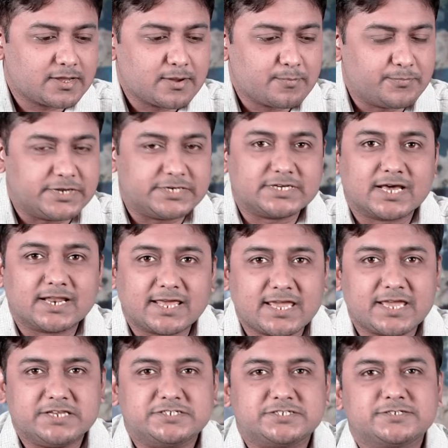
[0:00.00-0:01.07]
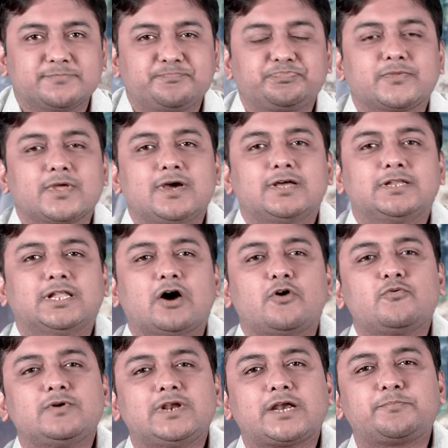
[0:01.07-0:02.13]
median age. Now
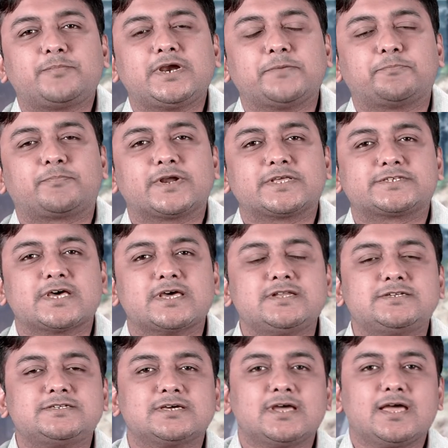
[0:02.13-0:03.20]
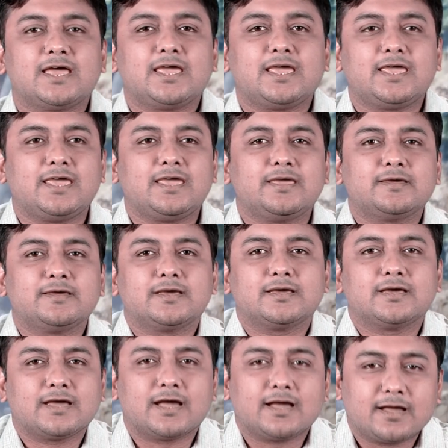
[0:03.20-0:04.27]
let me represent
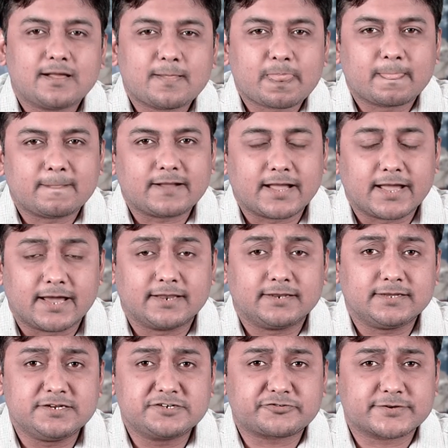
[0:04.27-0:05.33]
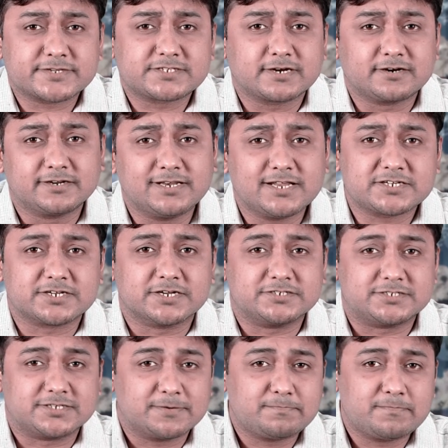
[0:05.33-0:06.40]
an interesting
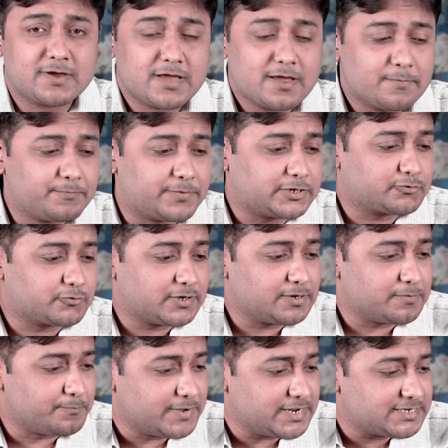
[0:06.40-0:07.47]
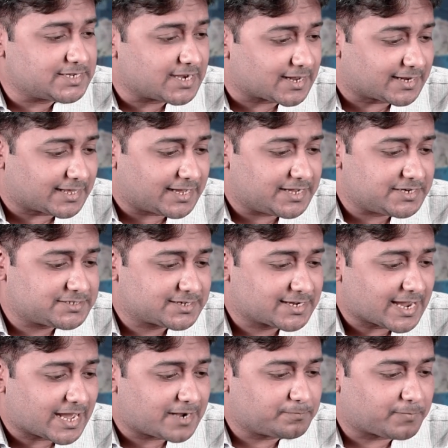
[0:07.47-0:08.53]
relationship between median age
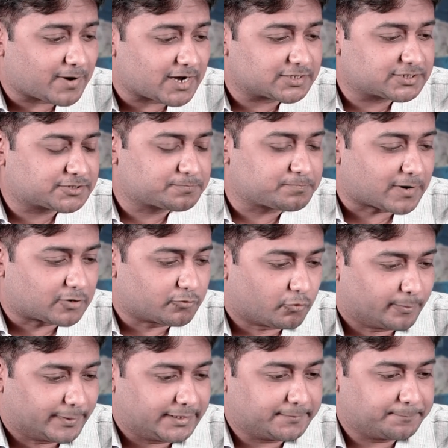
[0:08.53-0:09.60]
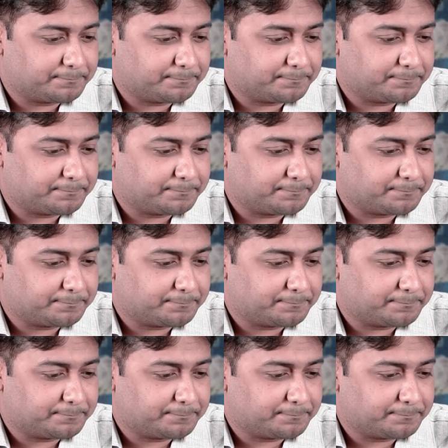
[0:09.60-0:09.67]
and births per woman.